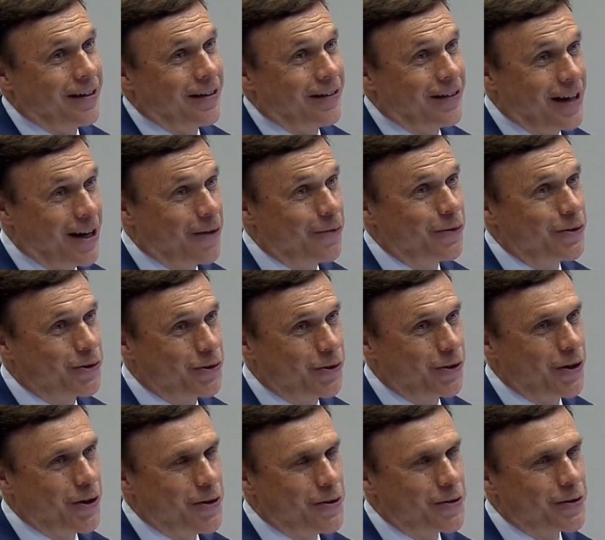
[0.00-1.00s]
That was
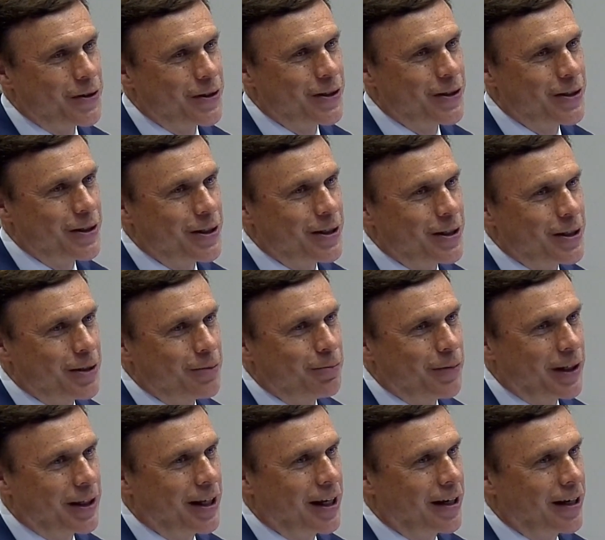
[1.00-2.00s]
true.
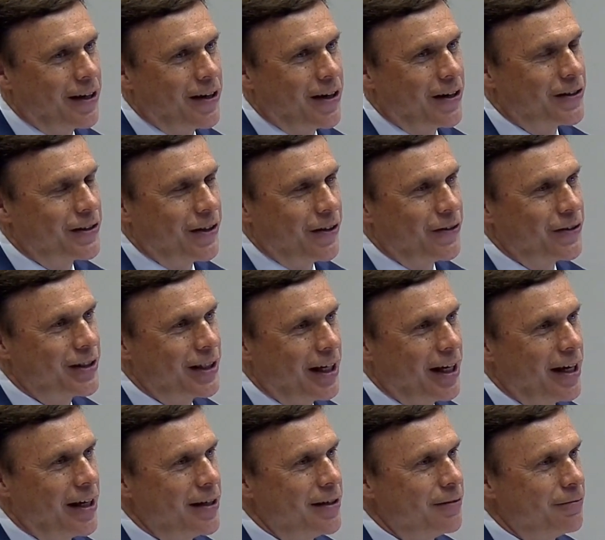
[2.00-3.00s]
But then he also
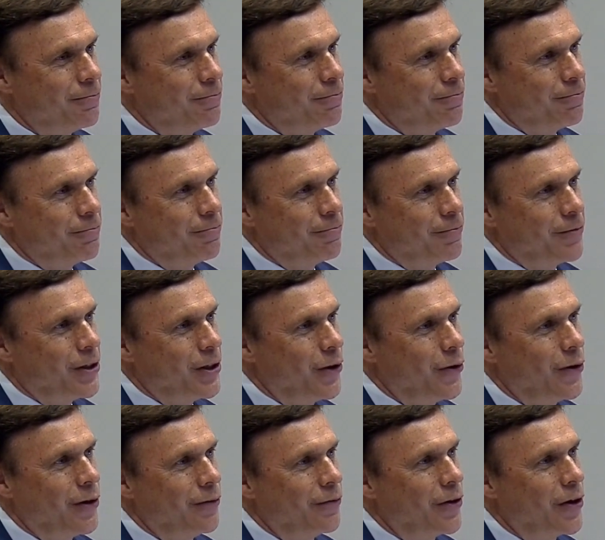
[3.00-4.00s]
said, you
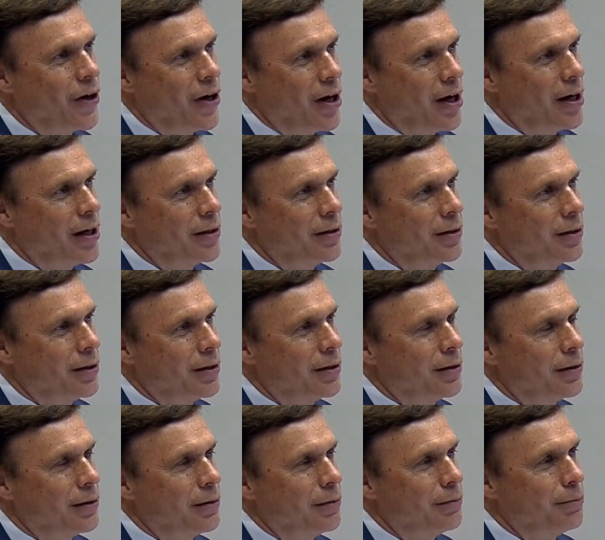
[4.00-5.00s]
have gone
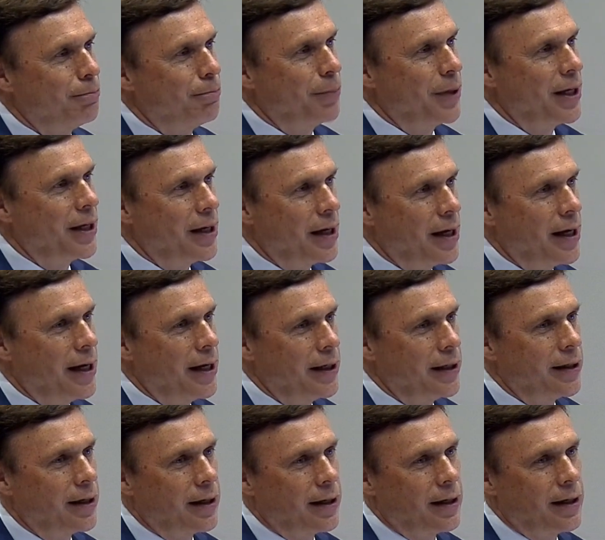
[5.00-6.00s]

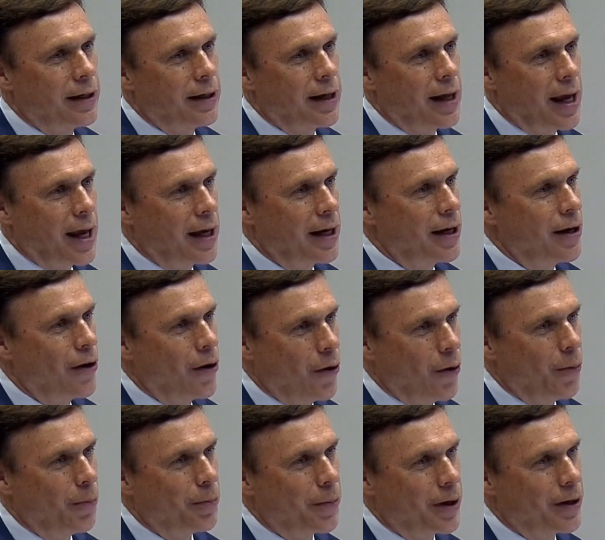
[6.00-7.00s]
beyond any
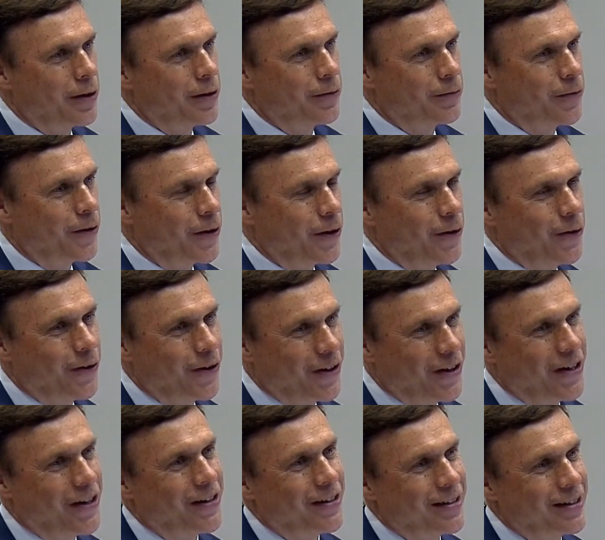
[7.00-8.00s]
hope for you at
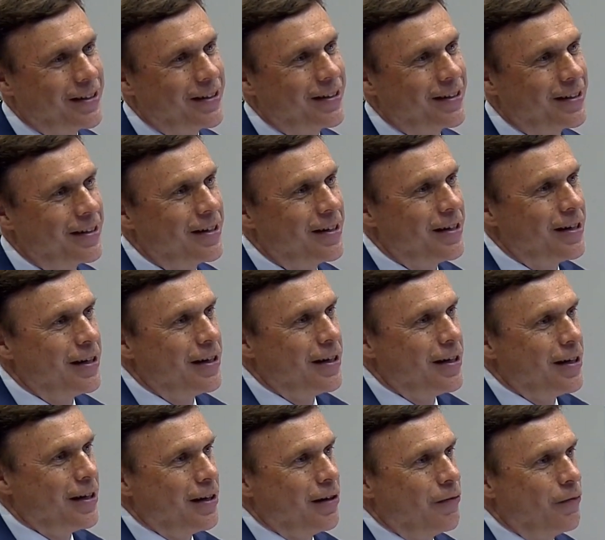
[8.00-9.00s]
all.
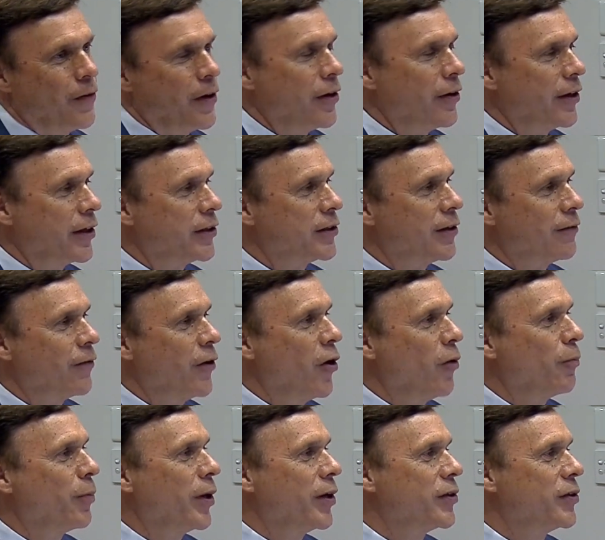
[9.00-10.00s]
Feelings of
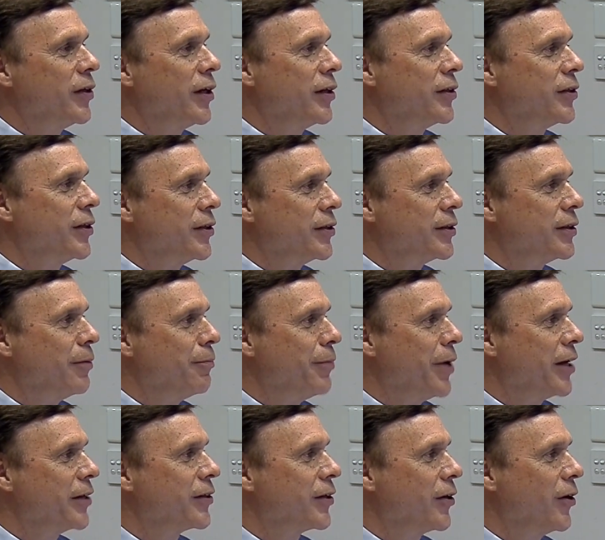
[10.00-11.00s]
hopelessness is the
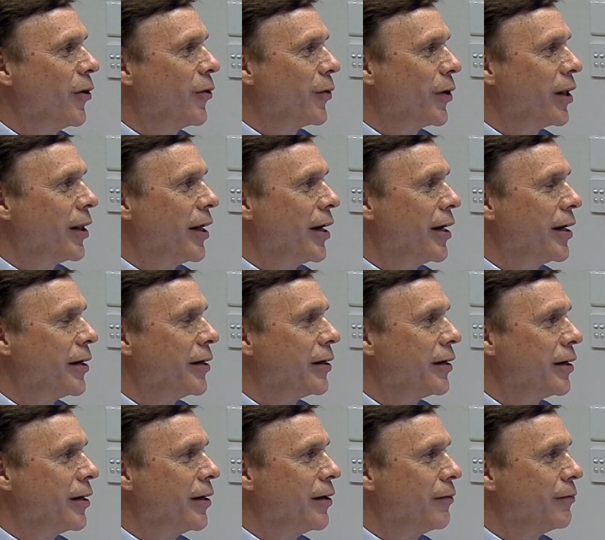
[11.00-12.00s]
best correlate
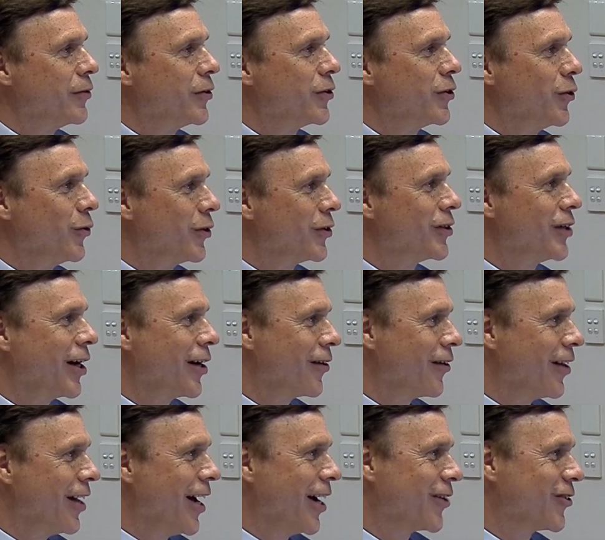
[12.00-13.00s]
of
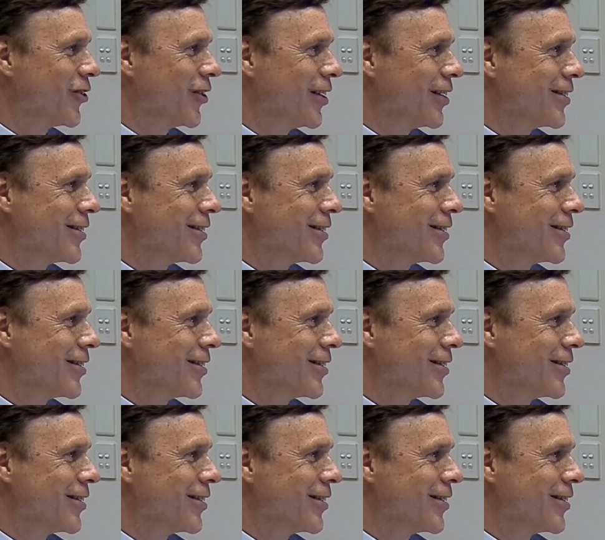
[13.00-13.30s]
suicidal action.